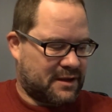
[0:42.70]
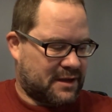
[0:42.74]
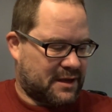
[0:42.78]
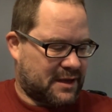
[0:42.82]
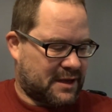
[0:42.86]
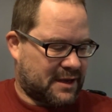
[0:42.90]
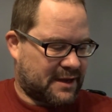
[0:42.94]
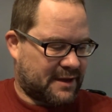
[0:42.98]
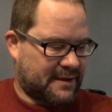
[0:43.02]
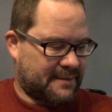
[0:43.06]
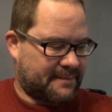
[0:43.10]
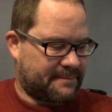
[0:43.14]

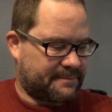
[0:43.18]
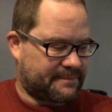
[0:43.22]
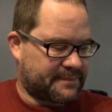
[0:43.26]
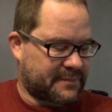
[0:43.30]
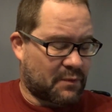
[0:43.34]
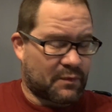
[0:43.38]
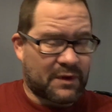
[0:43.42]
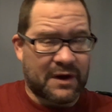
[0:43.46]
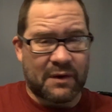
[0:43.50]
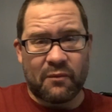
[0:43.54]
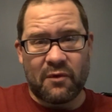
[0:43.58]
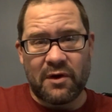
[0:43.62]

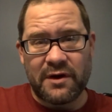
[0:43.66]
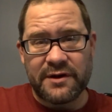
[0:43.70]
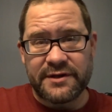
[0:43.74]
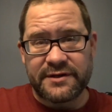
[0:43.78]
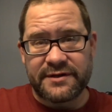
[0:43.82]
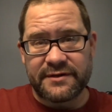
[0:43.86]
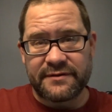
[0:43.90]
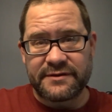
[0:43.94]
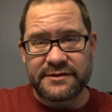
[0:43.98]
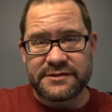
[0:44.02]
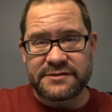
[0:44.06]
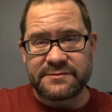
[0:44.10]
what I wanted to
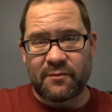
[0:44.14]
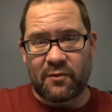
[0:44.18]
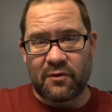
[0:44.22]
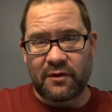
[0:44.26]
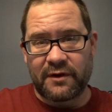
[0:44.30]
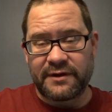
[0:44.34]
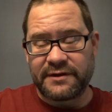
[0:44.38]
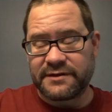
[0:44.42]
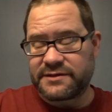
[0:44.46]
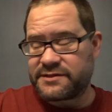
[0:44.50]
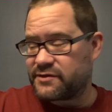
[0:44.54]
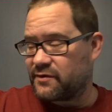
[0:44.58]
do this
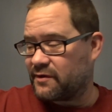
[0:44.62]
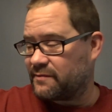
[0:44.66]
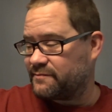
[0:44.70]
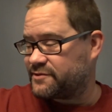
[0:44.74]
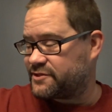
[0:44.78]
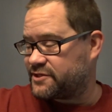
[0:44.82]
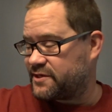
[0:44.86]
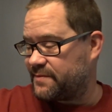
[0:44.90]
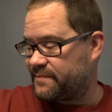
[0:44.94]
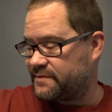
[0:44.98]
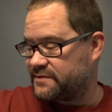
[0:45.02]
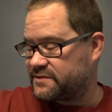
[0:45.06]
morning, so I'm
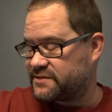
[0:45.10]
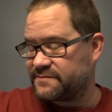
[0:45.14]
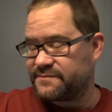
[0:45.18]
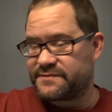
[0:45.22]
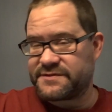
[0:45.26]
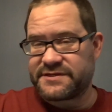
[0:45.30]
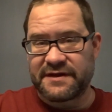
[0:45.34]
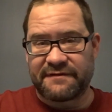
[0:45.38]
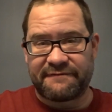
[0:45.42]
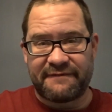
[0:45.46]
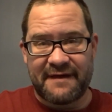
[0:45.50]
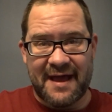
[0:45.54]
shipping some
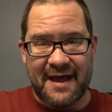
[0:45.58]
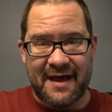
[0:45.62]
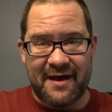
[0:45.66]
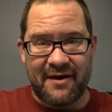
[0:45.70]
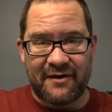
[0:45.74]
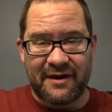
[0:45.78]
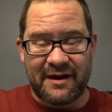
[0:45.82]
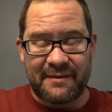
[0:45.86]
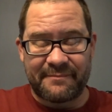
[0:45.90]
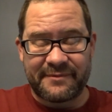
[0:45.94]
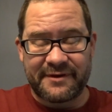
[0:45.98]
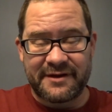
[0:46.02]
stuff
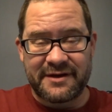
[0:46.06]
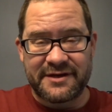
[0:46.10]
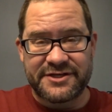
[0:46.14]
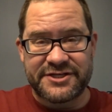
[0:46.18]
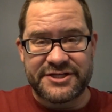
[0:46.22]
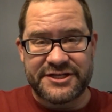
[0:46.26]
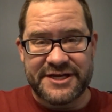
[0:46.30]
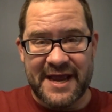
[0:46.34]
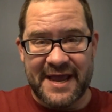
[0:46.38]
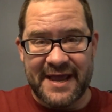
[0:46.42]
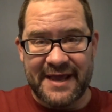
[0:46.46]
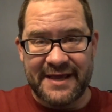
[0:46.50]
out, I'm going to
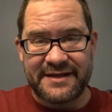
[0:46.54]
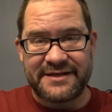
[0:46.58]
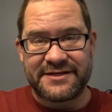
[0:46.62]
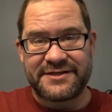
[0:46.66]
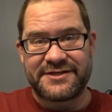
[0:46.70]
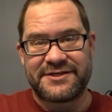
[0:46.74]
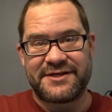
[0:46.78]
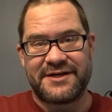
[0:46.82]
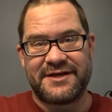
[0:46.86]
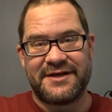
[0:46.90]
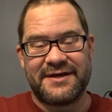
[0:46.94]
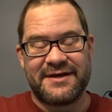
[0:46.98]

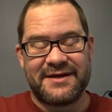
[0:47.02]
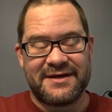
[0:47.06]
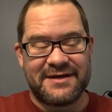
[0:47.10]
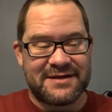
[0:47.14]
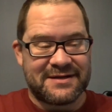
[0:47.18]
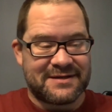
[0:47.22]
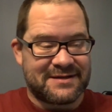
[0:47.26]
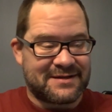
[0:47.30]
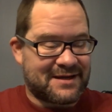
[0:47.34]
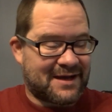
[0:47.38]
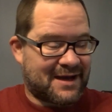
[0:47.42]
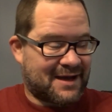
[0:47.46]
change
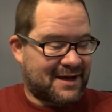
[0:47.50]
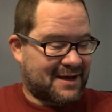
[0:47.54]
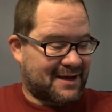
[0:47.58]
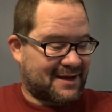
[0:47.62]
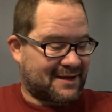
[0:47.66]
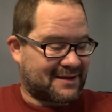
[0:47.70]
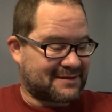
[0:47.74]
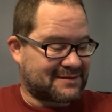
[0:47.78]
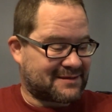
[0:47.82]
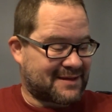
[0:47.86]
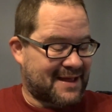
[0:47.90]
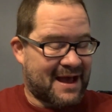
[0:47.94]

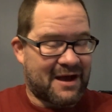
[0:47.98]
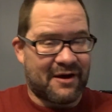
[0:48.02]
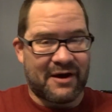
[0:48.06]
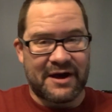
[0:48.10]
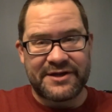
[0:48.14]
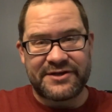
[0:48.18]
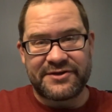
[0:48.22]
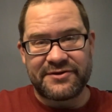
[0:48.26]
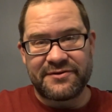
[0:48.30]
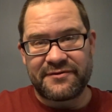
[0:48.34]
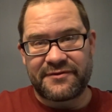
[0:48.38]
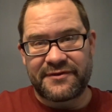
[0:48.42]
how
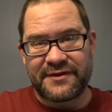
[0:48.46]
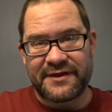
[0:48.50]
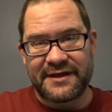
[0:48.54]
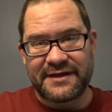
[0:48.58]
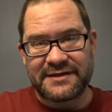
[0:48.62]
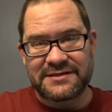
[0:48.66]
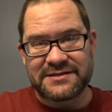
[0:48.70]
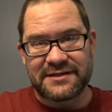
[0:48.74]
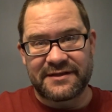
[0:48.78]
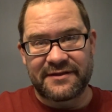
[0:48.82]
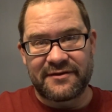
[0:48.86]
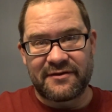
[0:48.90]
I do
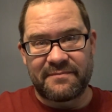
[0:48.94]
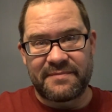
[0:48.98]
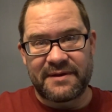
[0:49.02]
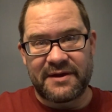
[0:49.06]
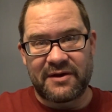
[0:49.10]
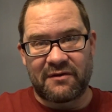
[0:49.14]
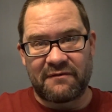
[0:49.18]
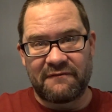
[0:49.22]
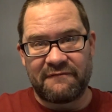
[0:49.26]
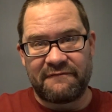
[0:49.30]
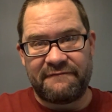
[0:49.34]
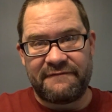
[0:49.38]
things a little bit
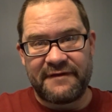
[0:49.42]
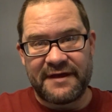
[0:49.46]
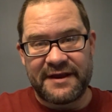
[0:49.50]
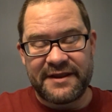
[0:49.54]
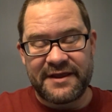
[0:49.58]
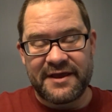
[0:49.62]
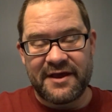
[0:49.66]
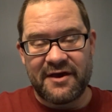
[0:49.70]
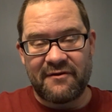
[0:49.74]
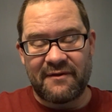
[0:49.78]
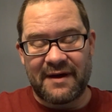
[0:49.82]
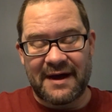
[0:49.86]
on
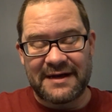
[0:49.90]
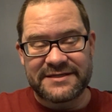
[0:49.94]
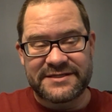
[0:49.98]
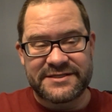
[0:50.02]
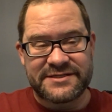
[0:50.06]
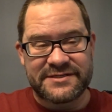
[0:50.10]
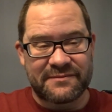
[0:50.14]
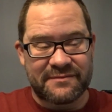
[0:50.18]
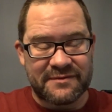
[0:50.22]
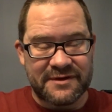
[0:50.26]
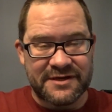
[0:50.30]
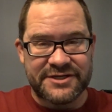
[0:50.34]
video. I
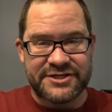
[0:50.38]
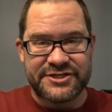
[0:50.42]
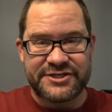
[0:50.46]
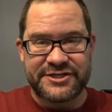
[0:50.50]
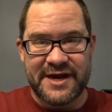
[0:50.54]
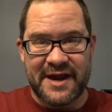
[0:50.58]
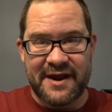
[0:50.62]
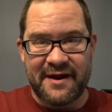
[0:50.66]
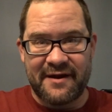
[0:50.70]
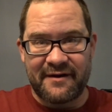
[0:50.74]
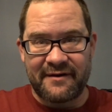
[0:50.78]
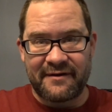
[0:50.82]
still want to
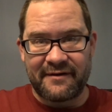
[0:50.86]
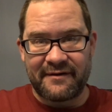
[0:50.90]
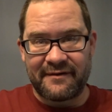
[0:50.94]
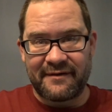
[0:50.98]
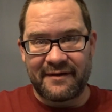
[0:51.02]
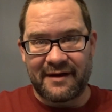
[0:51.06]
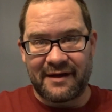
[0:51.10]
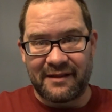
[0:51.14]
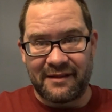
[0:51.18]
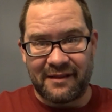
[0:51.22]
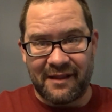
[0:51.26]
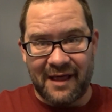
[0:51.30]
share
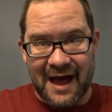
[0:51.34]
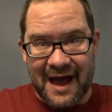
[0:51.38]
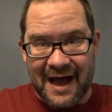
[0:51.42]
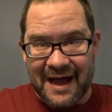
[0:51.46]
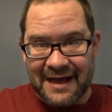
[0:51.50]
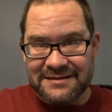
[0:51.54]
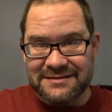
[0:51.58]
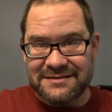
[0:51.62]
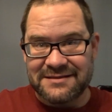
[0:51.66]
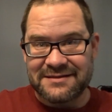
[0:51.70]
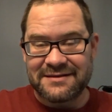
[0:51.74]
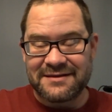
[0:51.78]
a
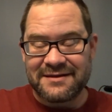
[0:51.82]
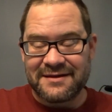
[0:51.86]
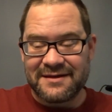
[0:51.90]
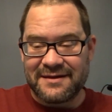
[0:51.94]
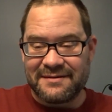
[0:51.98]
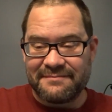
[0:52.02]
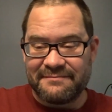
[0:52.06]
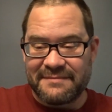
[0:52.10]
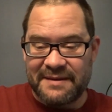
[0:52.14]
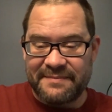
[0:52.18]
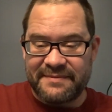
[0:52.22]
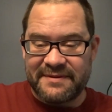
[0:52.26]
lot.
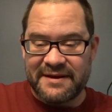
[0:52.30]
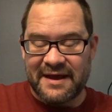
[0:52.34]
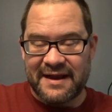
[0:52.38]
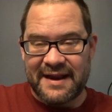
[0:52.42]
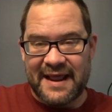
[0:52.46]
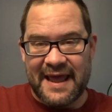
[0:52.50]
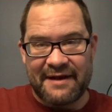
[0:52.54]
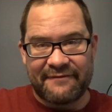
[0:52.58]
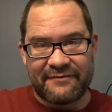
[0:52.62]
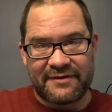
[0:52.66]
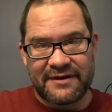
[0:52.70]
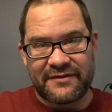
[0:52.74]
Maybe
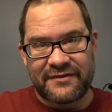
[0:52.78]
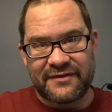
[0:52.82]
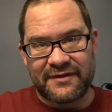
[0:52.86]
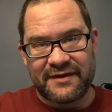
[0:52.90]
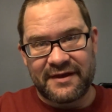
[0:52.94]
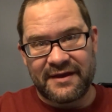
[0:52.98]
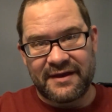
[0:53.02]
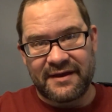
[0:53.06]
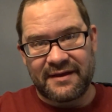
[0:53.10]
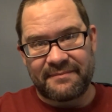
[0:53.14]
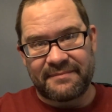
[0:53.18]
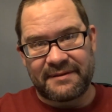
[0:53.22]
not
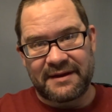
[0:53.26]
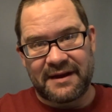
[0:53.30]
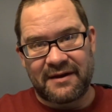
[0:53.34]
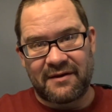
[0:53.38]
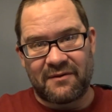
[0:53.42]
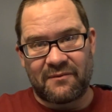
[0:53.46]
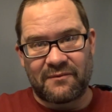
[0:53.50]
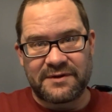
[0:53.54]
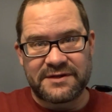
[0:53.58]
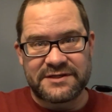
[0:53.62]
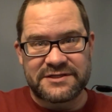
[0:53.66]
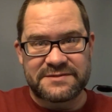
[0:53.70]
everything, but I
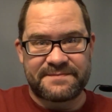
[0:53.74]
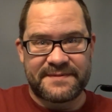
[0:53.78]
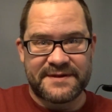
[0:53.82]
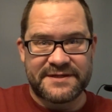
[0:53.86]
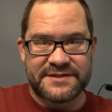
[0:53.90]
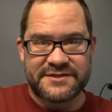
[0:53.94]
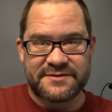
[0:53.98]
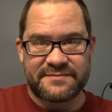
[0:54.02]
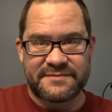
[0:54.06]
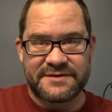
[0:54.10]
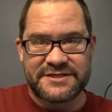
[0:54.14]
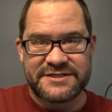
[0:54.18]
don't want to
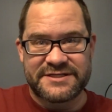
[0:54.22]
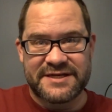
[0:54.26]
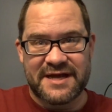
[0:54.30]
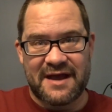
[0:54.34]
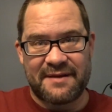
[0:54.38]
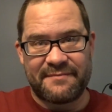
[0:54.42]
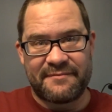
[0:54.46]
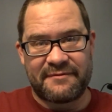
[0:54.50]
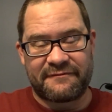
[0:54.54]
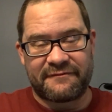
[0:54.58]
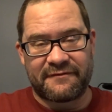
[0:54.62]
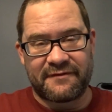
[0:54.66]
spend so much
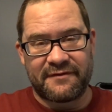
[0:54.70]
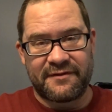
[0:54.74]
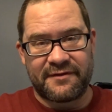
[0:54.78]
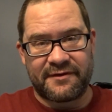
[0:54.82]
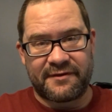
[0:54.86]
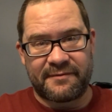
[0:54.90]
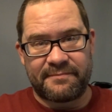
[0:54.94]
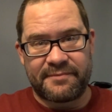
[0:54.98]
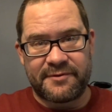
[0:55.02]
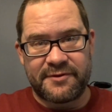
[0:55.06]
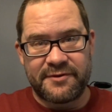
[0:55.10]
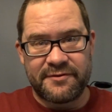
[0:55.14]
time in front of the
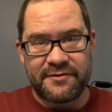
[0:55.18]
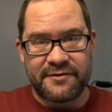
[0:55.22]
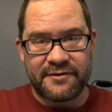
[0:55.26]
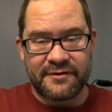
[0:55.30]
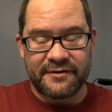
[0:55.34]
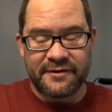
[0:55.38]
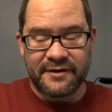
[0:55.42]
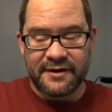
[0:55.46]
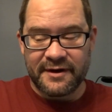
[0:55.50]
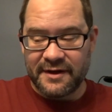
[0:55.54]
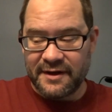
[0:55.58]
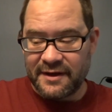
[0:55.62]

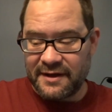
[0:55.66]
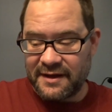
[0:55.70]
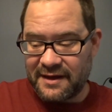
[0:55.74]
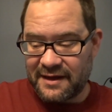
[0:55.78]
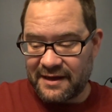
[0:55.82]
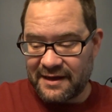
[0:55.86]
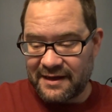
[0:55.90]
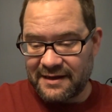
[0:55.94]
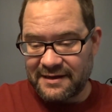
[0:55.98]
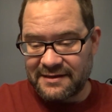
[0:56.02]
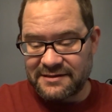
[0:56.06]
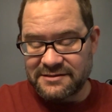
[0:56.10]
computer.
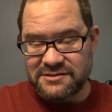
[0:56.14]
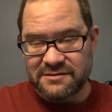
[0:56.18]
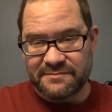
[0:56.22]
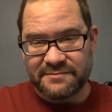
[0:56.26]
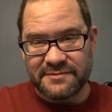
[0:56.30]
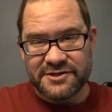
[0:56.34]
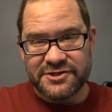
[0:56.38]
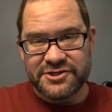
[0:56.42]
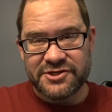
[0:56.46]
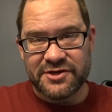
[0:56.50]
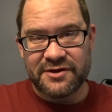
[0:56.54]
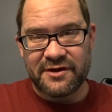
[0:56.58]
So I'm going
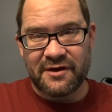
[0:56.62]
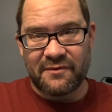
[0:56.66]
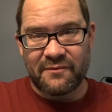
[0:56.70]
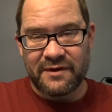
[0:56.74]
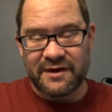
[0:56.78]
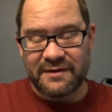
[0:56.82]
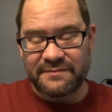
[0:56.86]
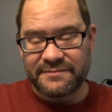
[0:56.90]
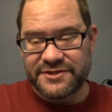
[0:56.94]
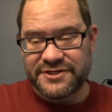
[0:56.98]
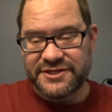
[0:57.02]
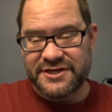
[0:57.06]
to show you
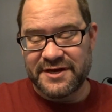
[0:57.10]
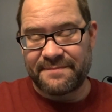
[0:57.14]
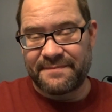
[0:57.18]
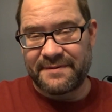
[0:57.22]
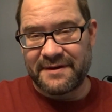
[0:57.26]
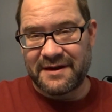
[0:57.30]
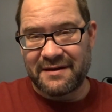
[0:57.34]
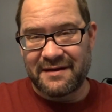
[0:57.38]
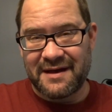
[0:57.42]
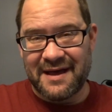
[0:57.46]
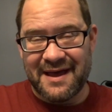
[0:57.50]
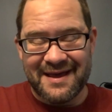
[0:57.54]
what I'm
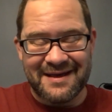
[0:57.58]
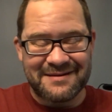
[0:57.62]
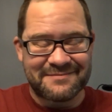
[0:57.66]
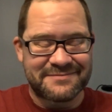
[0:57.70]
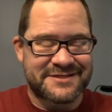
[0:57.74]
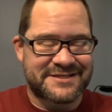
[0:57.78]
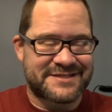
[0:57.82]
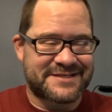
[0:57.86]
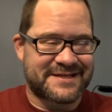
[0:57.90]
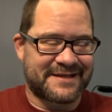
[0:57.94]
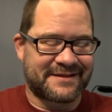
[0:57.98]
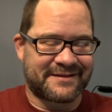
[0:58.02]
shipping. I am
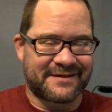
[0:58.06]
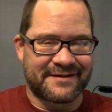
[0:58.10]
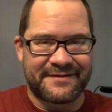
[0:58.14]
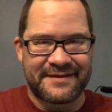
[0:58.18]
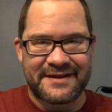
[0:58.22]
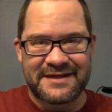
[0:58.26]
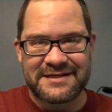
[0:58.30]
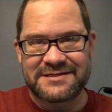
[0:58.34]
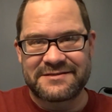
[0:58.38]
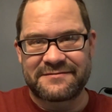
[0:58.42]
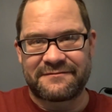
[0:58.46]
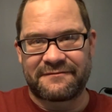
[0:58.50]
stealing
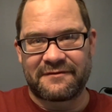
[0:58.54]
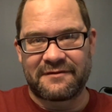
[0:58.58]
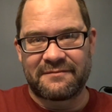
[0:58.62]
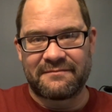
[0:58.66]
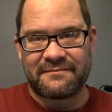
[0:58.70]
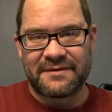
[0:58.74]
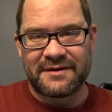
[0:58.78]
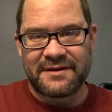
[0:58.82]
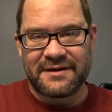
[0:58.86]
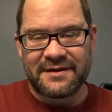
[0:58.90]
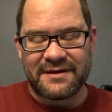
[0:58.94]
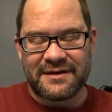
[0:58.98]
this
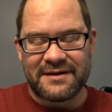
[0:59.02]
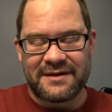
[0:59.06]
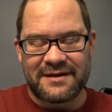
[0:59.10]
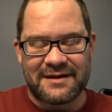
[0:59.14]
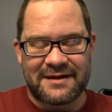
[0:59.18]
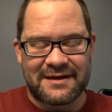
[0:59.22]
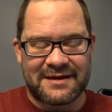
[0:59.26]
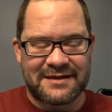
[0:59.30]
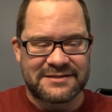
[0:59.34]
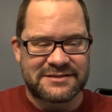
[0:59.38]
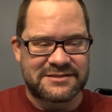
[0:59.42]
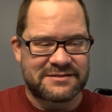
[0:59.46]
from
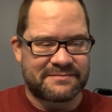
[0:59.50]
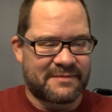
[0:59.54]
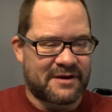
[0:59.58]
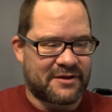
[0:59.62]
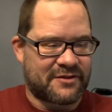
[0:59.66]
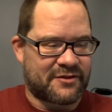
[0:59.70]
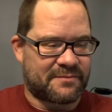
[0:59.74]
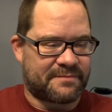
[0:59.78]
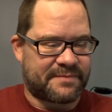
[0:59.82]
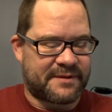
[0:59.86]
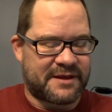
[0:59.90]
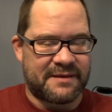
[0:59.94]
some
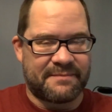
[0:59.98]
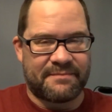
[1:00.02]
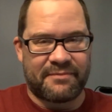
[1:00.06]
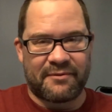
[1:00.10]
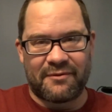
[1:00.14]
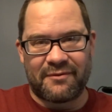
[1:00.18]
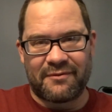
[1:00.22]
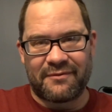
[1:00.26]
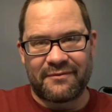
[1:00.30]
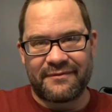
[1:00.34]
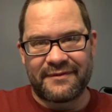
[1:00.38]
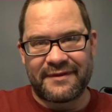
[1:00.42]
other
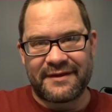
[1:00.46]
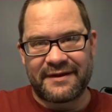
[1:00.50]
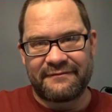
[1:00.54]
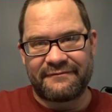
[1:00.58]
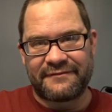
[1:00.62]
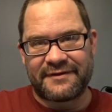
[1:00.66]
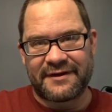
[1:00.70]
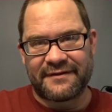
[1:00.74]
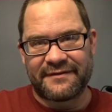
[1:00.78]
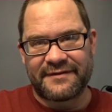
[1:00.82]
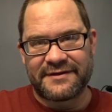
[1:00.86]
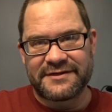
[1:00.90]
people that
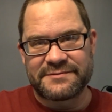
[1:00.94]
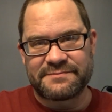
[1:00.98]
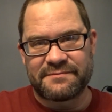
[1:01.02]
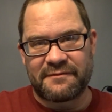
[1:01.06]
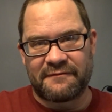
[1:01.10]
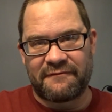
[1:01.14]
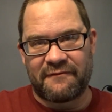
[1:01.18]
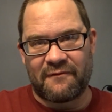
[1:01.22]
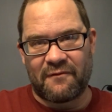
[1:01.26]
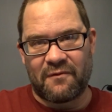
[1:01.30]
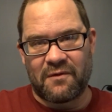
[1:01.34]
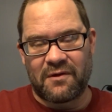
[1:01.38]
have done this
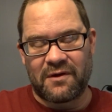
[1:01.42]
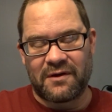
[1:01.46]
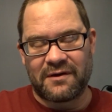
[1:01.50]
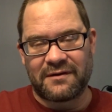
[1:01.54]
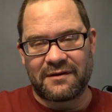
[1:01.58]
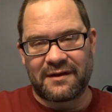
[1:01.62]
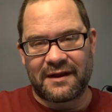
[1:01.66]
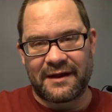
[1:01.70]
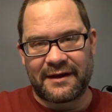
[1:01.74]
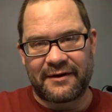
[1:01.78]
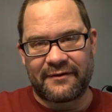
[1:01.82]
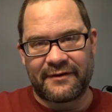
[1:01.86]
before,
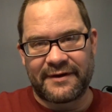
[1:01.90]
like